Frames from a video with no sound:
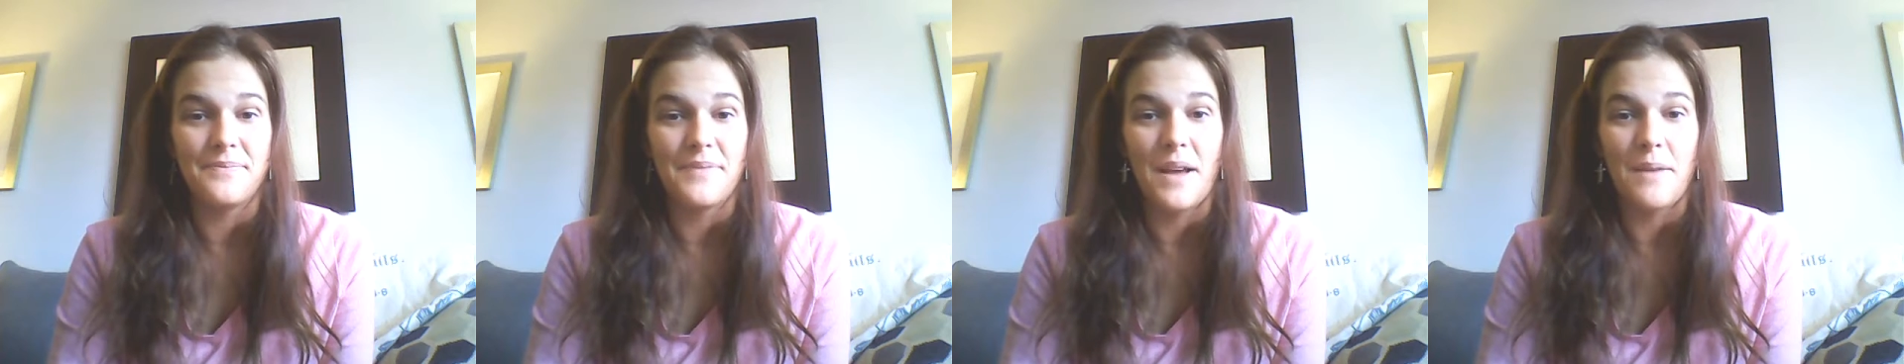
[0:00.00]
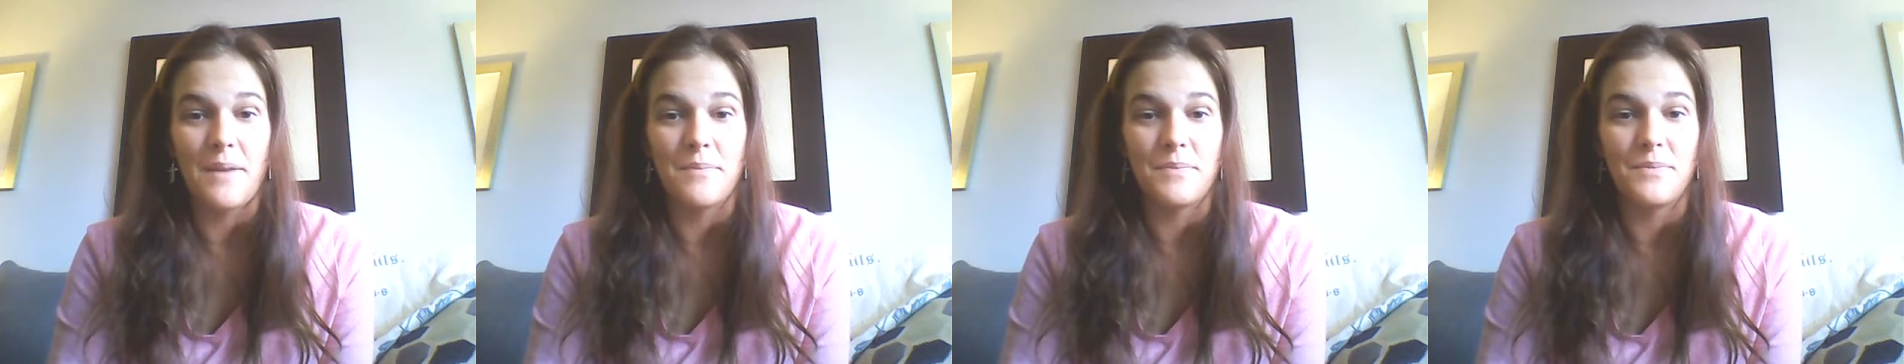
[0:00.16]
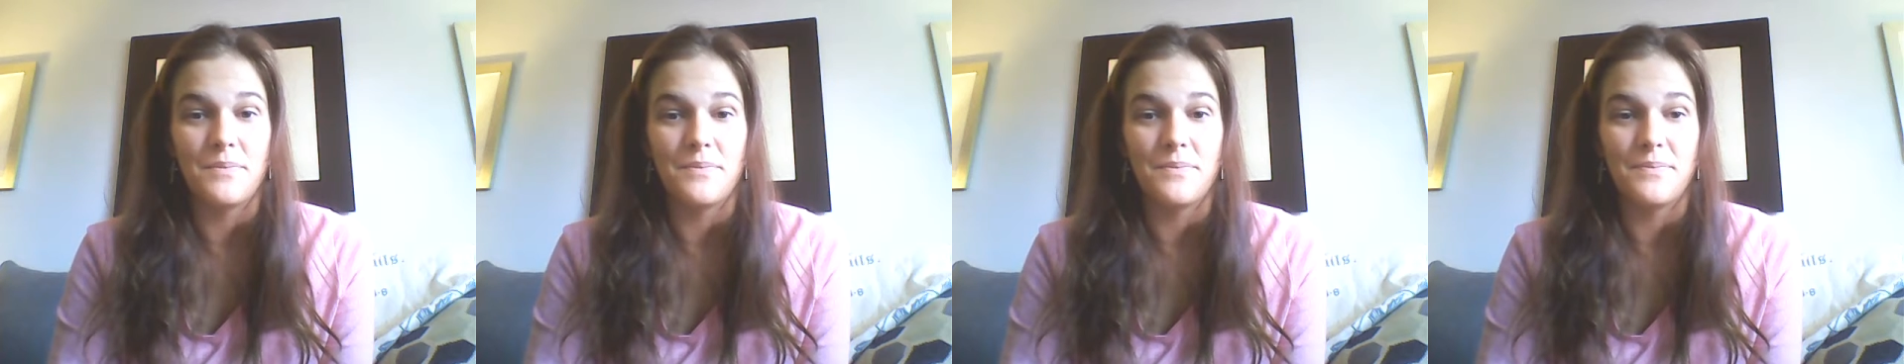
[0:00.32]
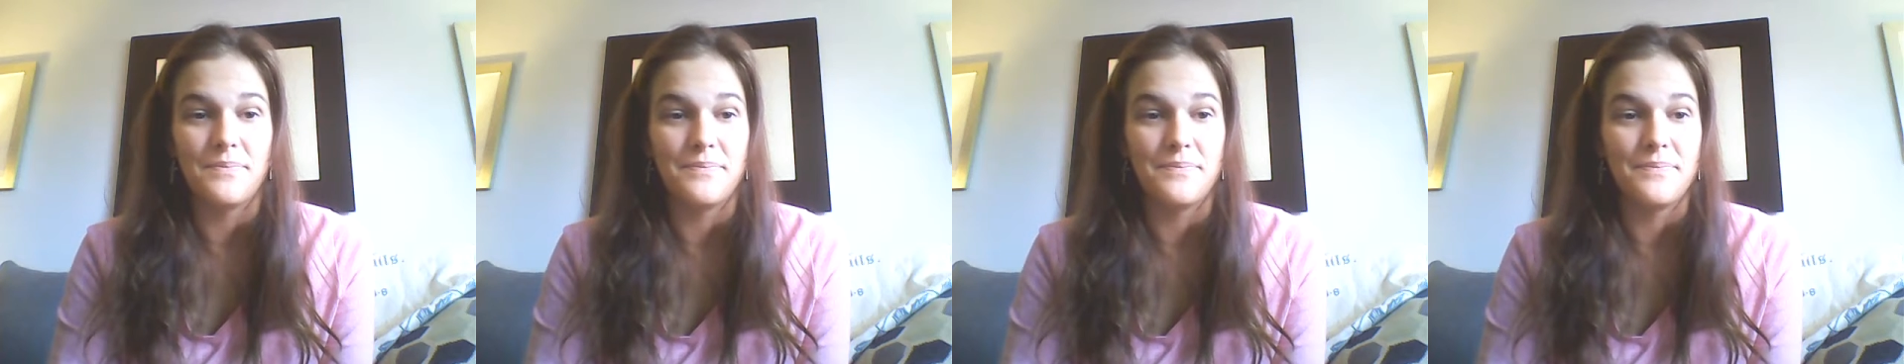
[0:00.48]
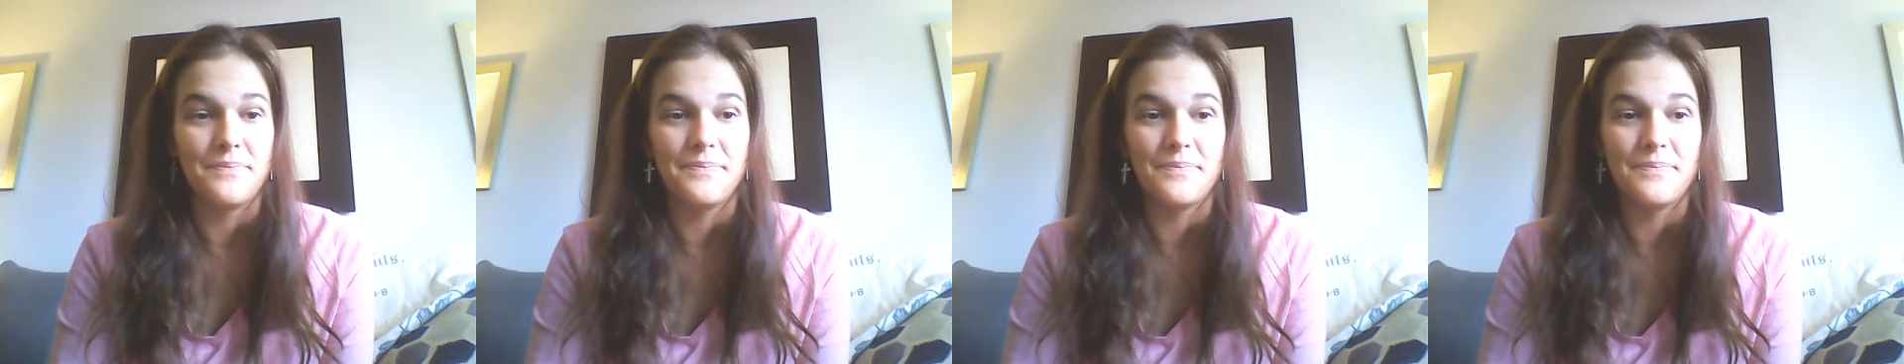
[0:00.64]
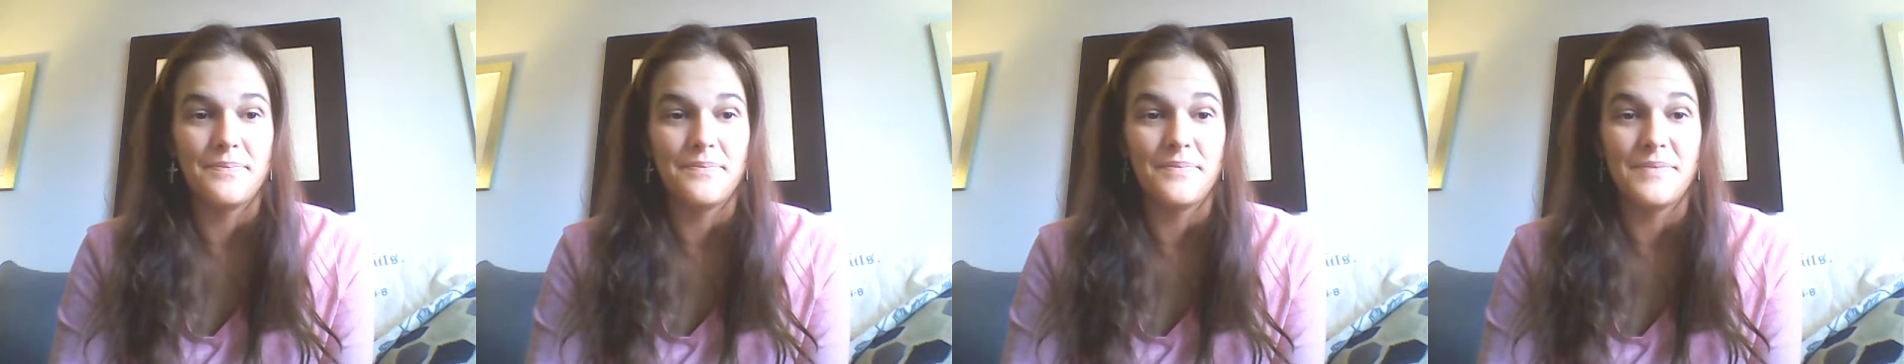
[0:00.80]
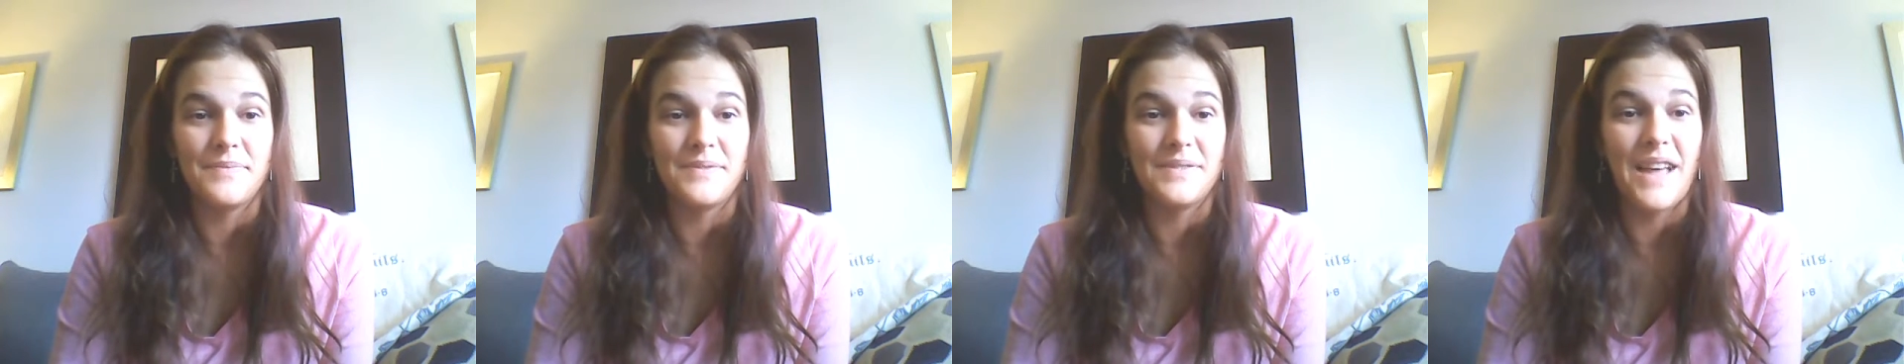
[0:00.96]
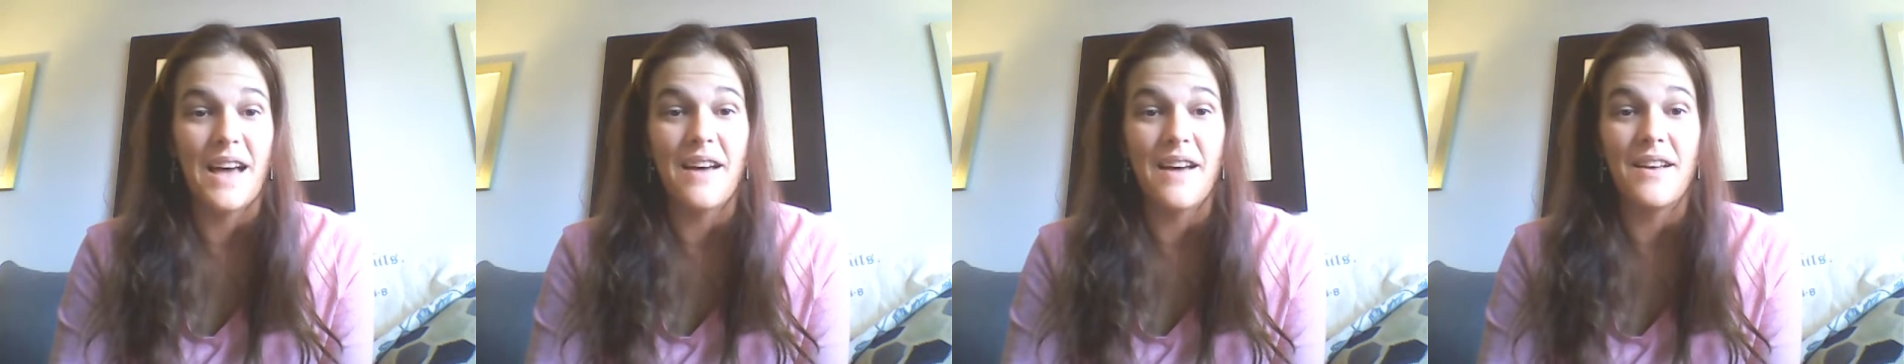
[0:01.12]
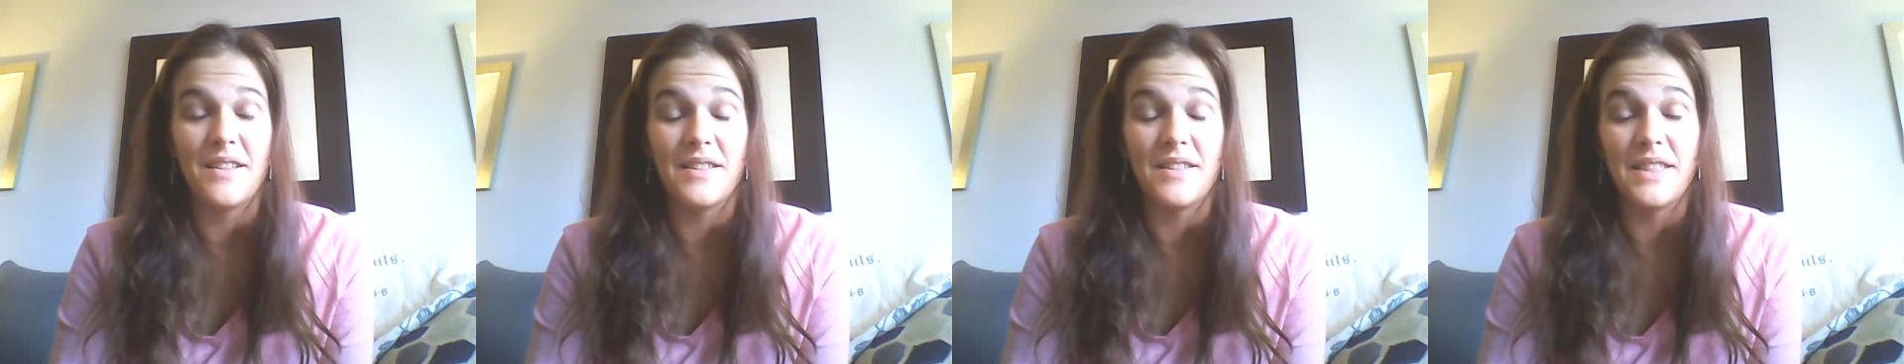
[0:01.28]
I'm,
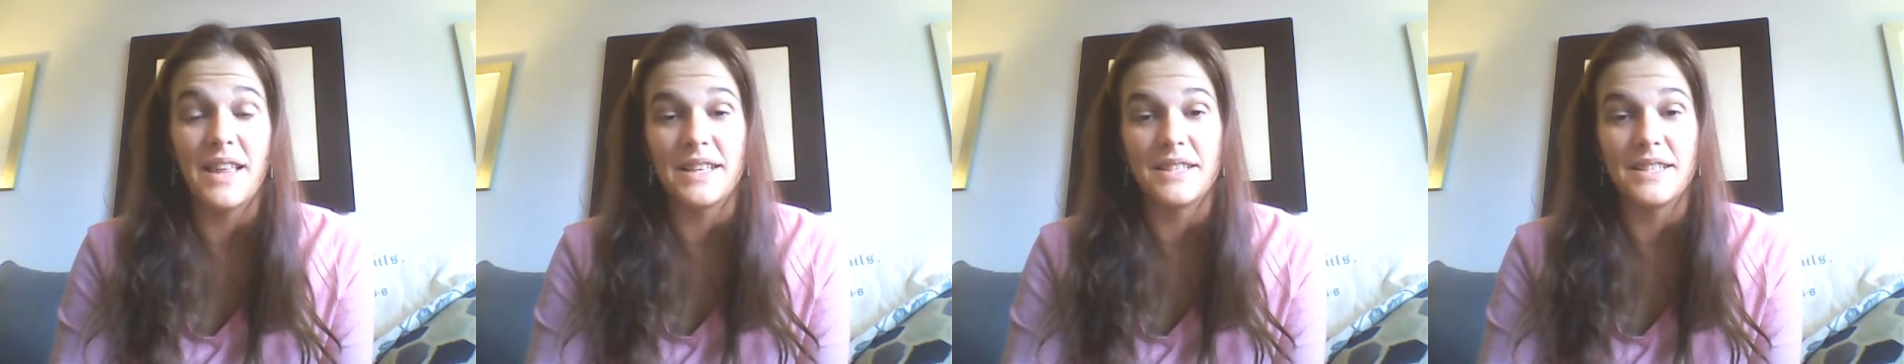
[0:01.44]
that